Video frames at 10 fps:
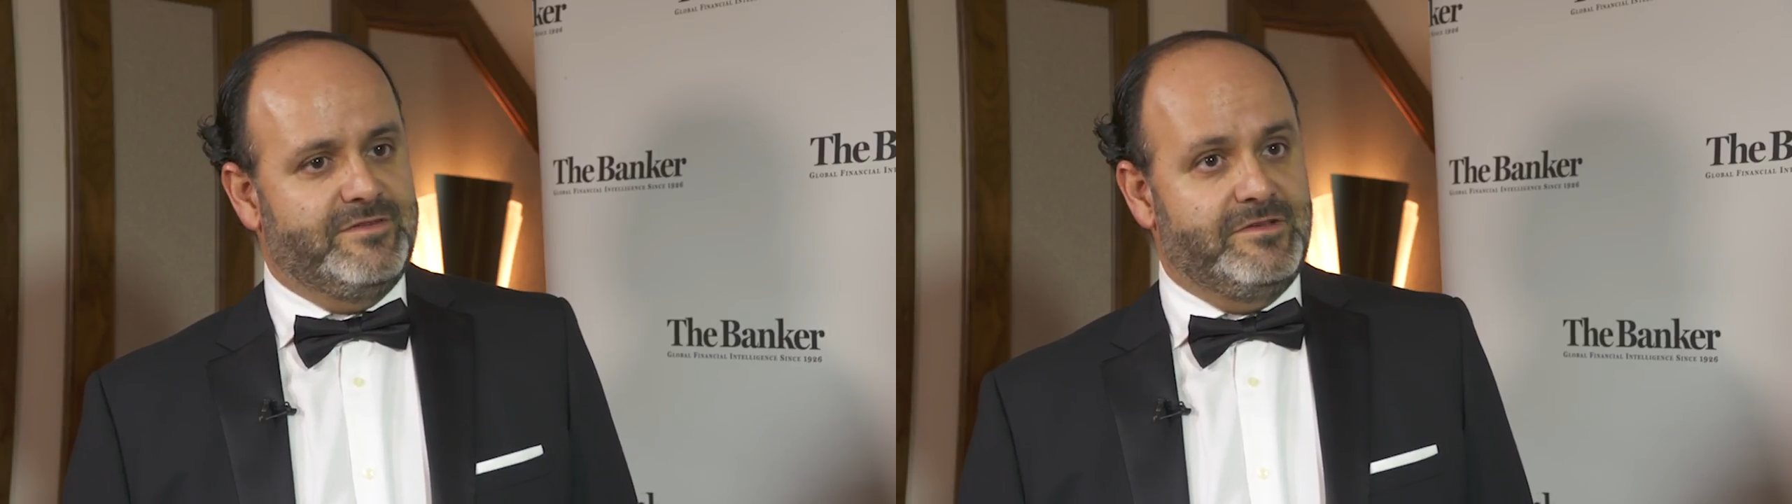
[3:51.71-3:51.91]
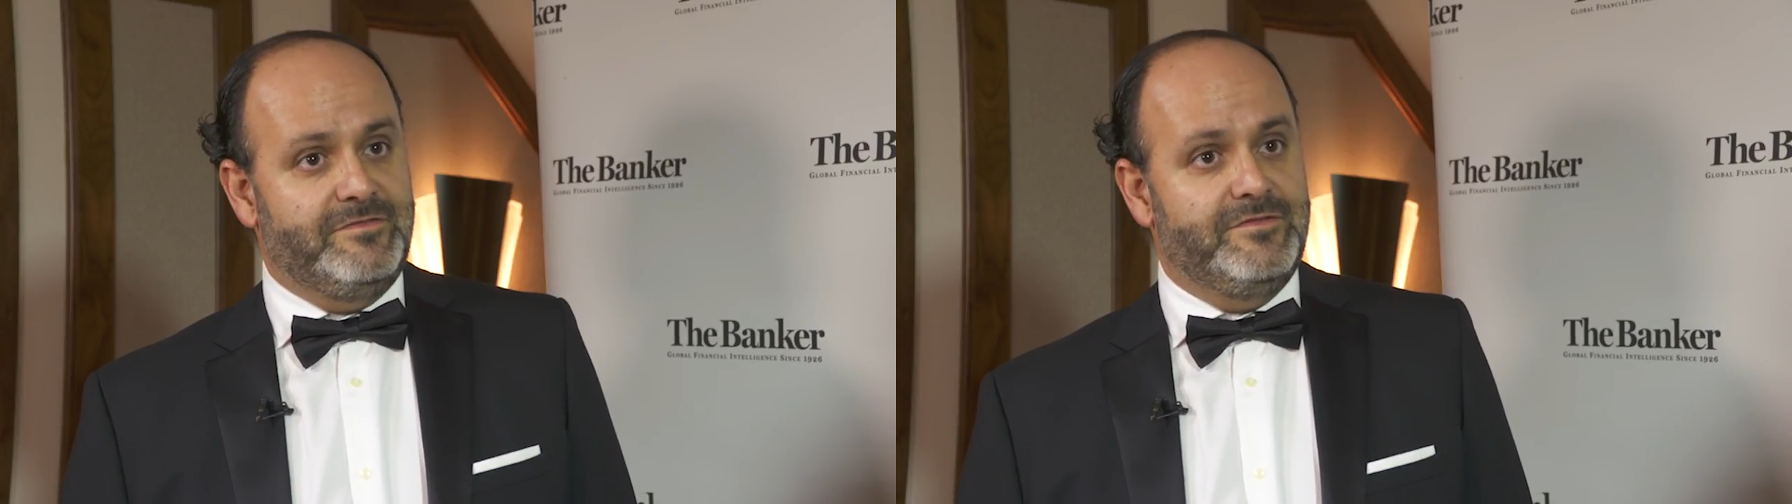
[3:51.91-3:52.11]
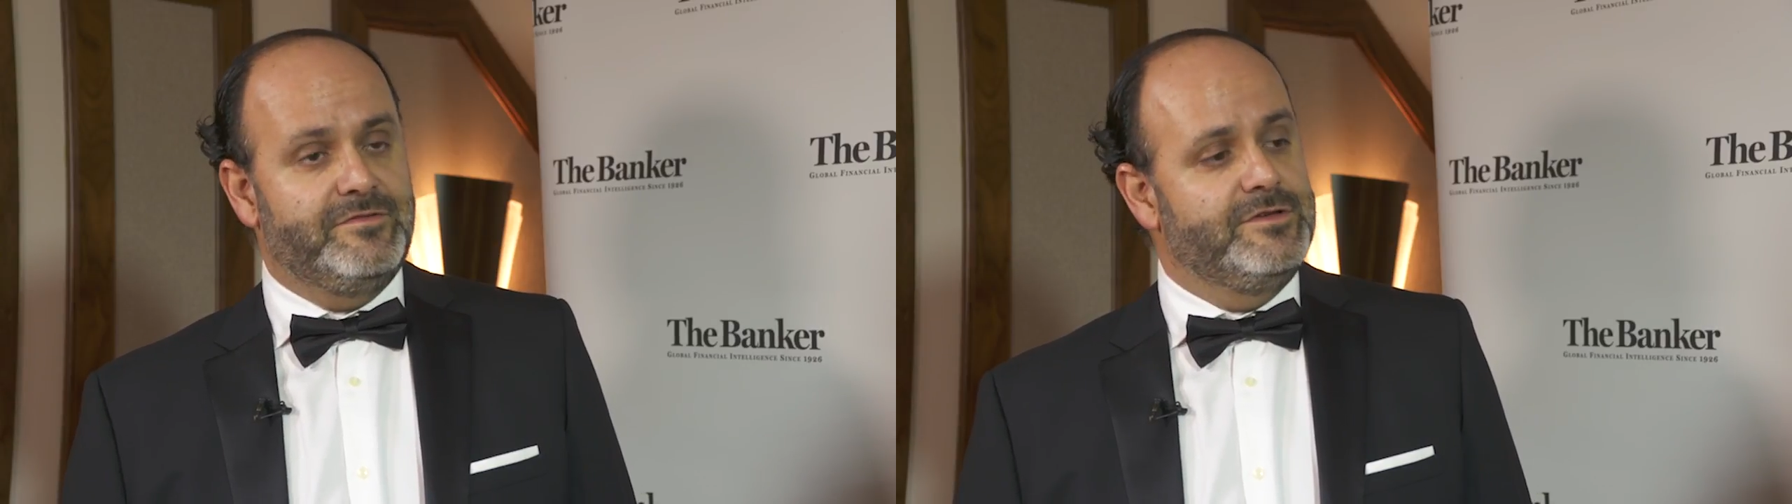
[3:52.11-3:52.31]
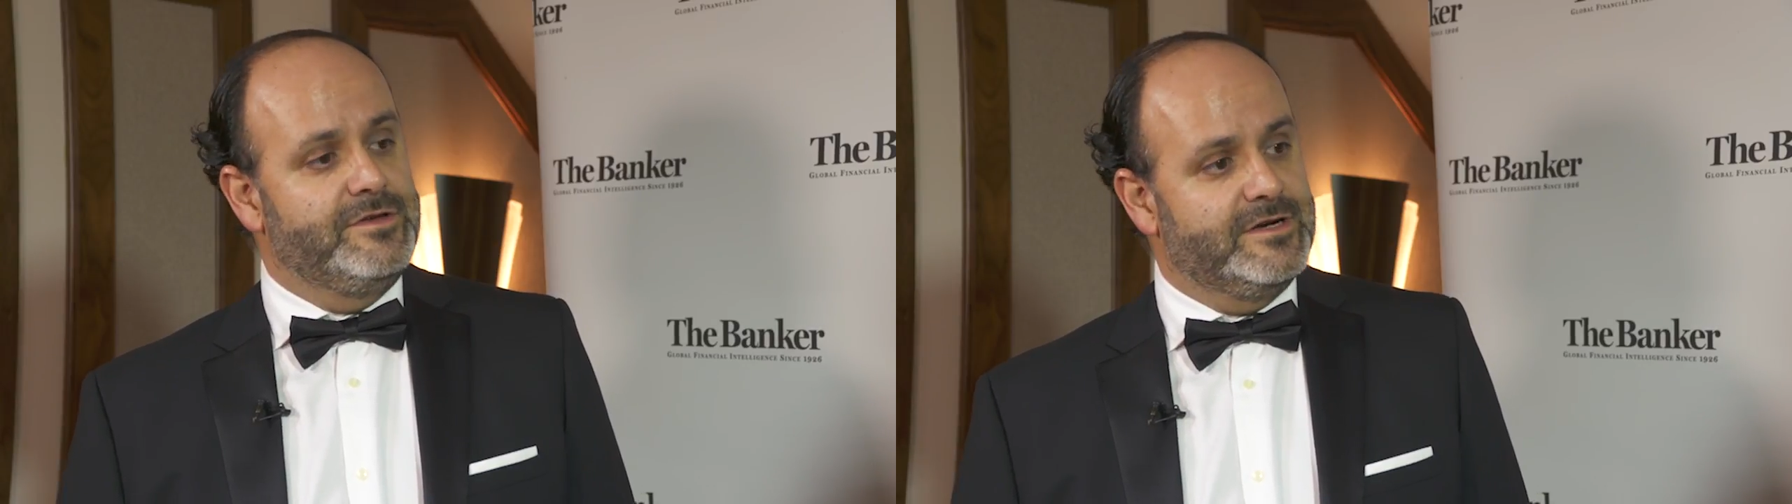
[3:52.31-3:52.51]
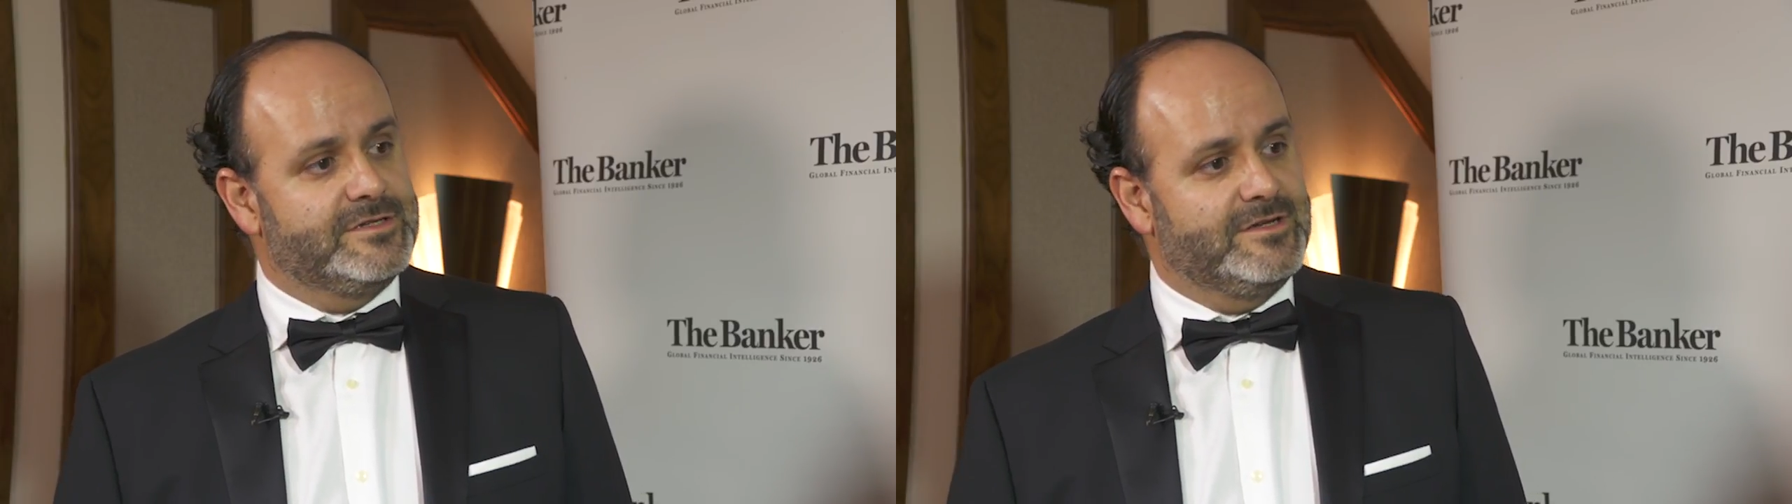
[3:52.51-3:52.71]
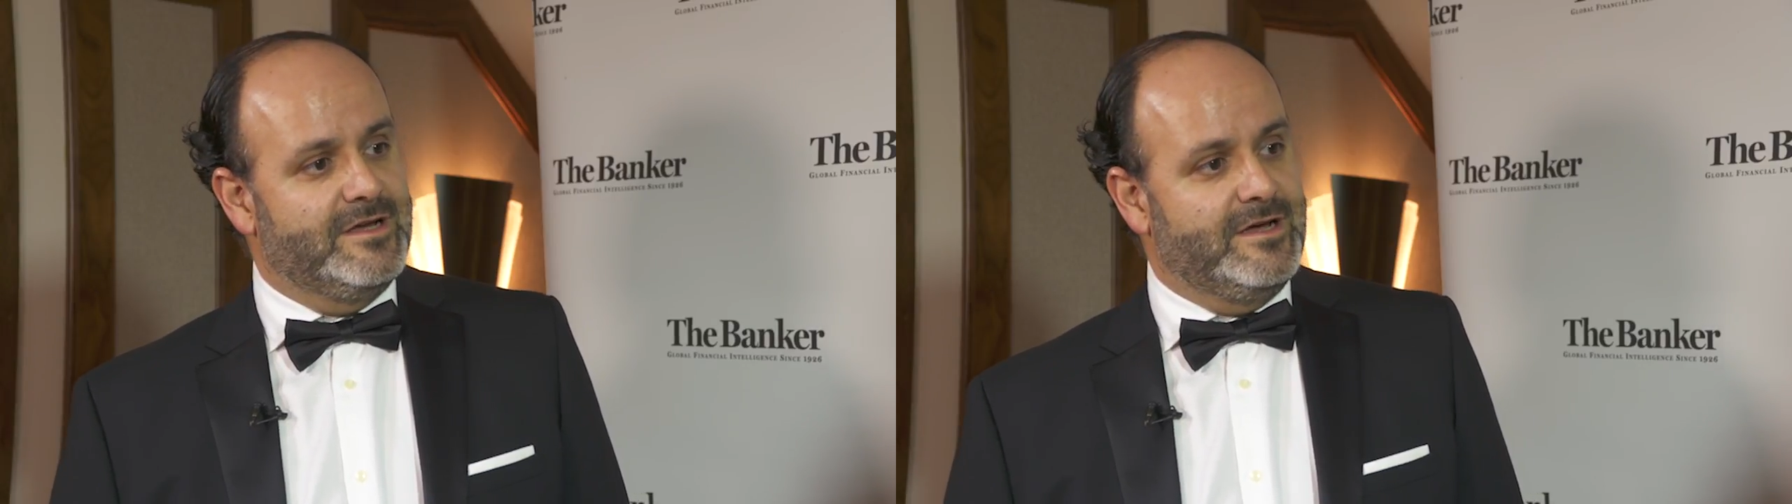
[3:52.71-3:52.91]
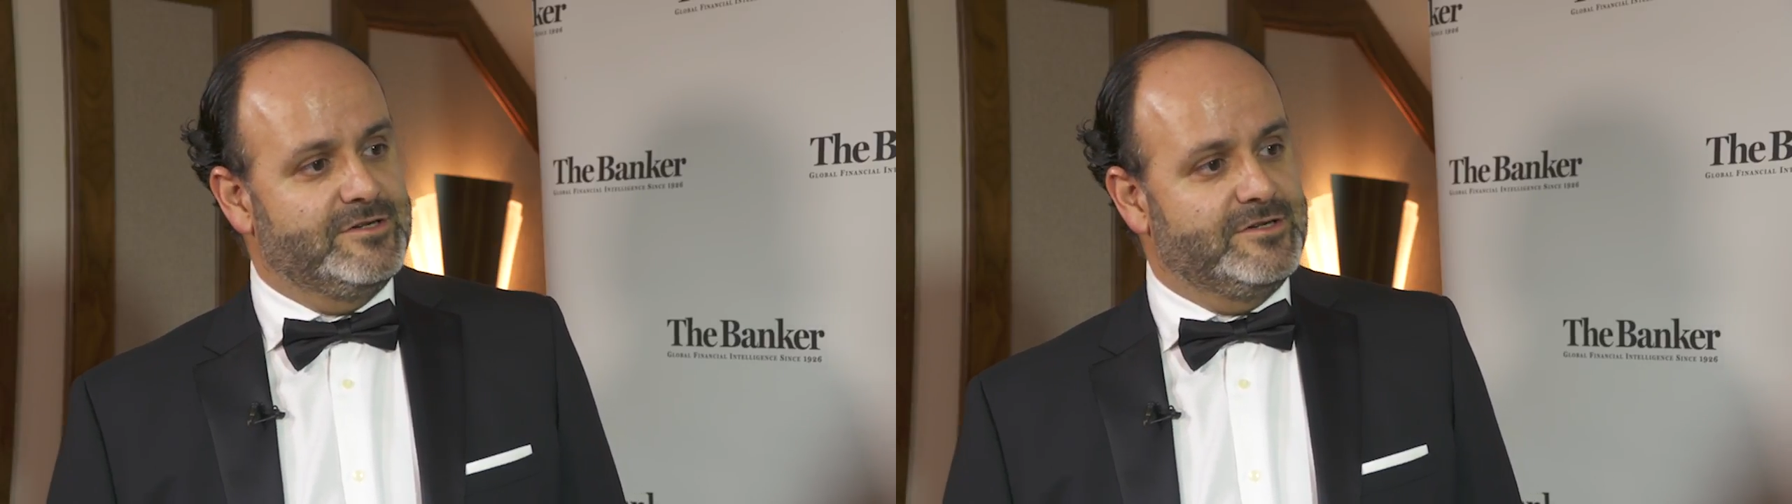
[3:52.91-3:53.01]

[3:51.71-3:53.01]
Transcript: after 15 years, uh,